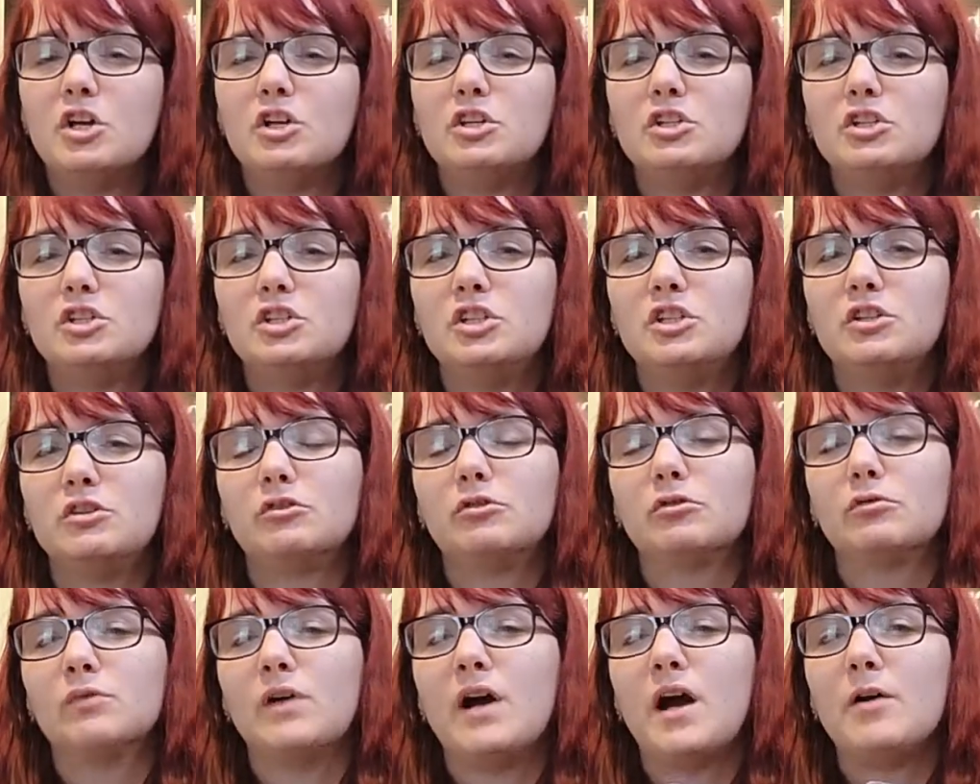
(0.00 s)
She's
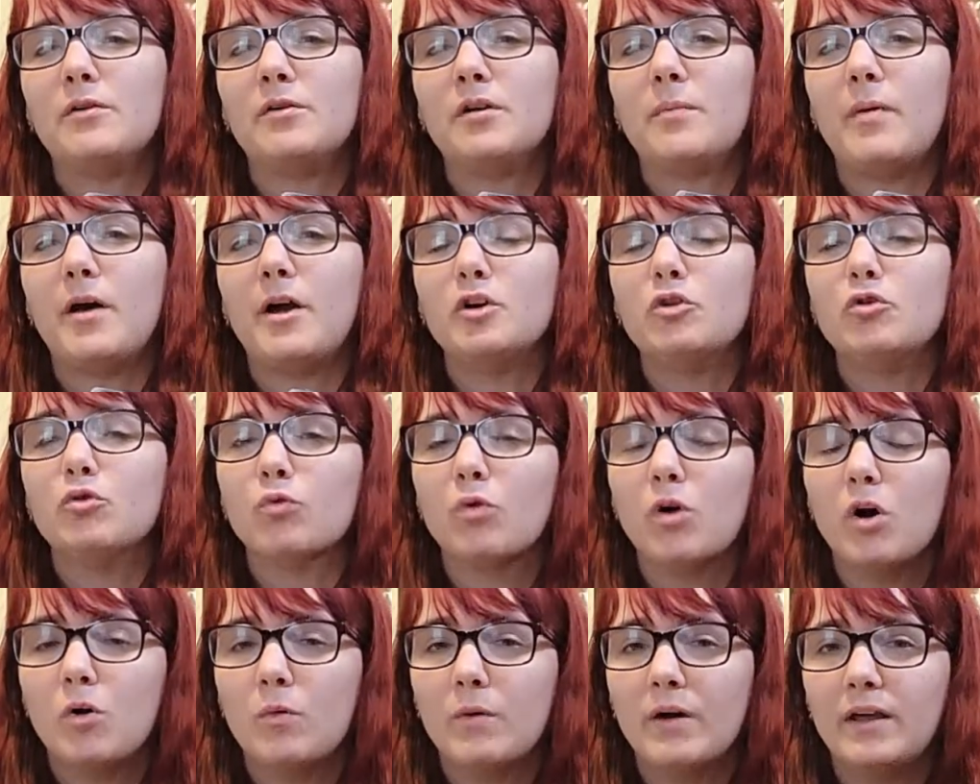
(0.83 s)
surrounded by
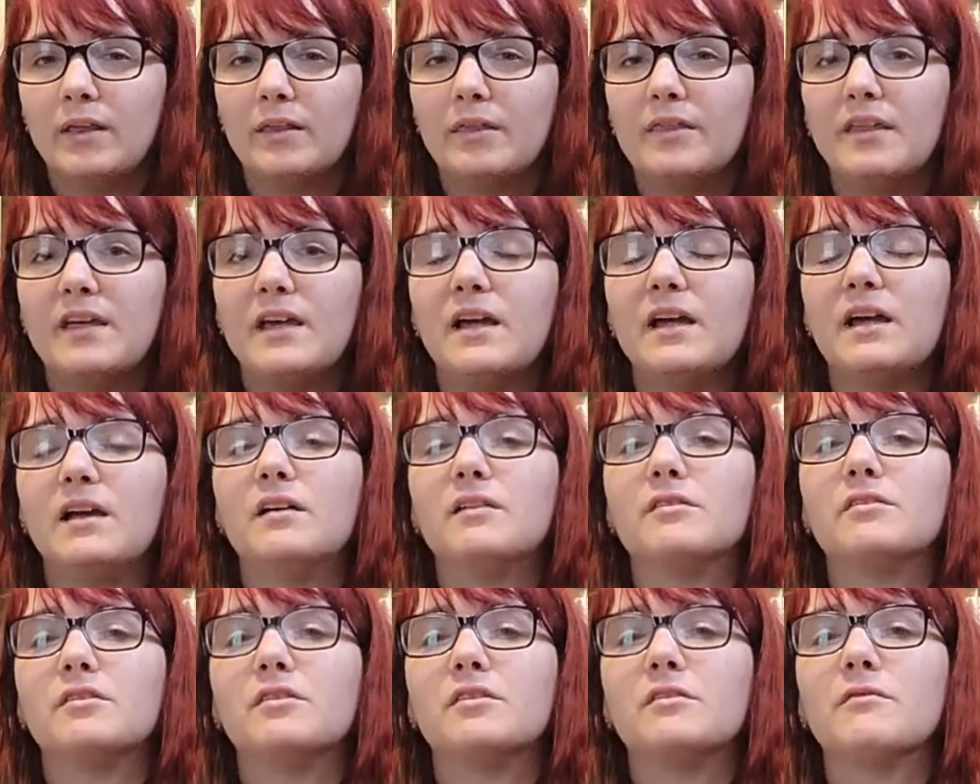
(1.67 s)
growing
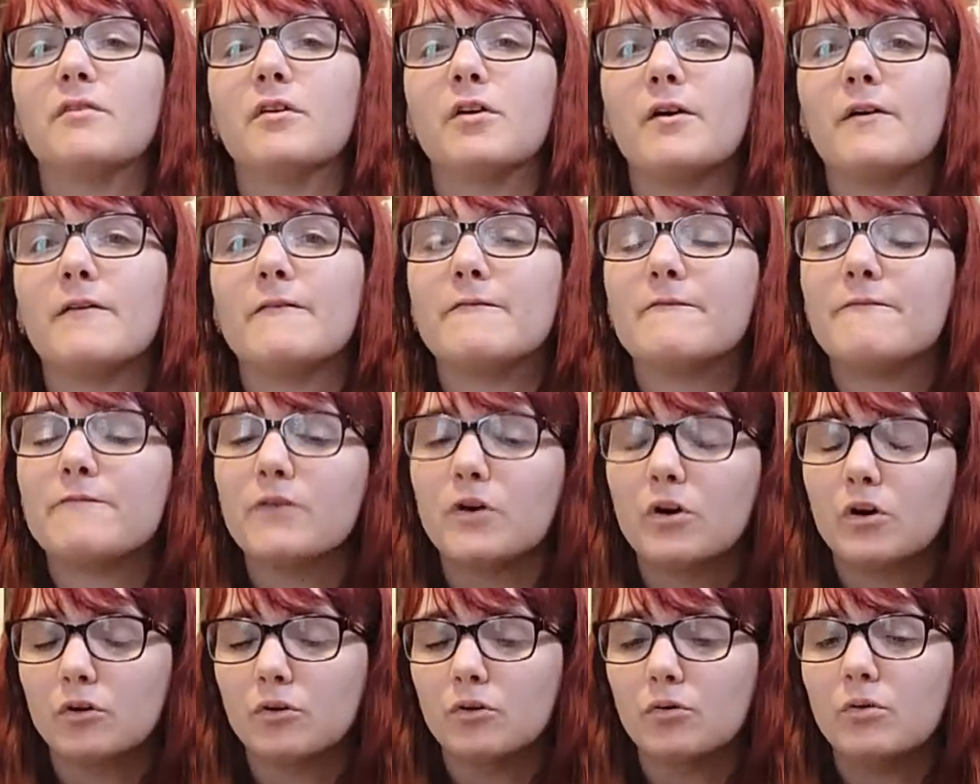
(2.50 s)
things. It's a very
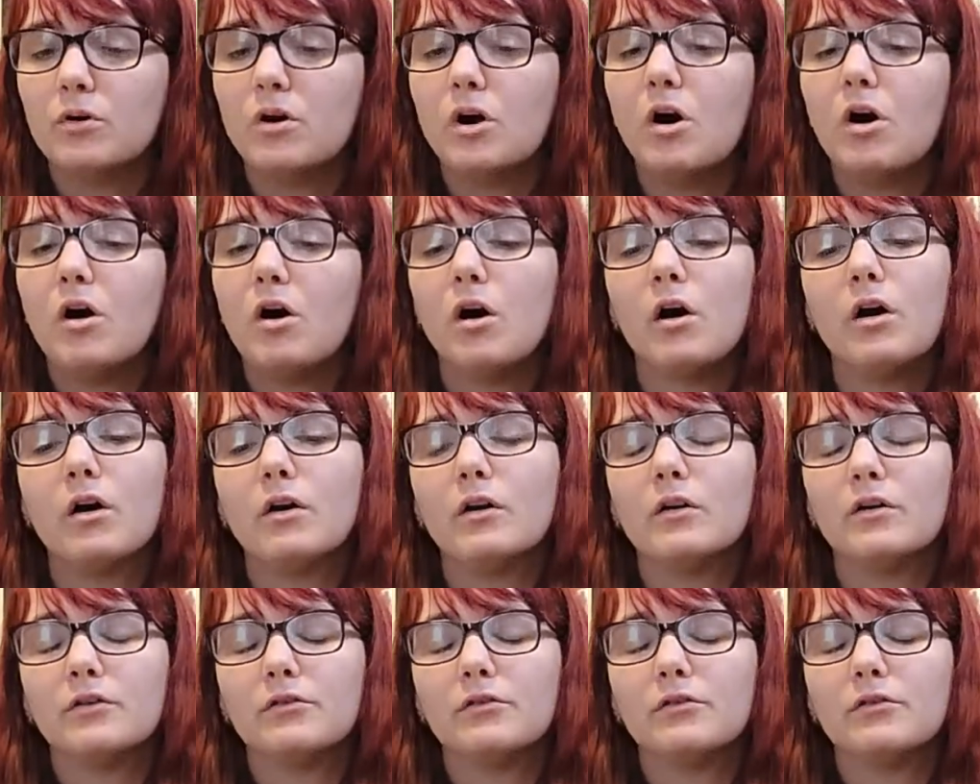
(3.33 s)
fertile card.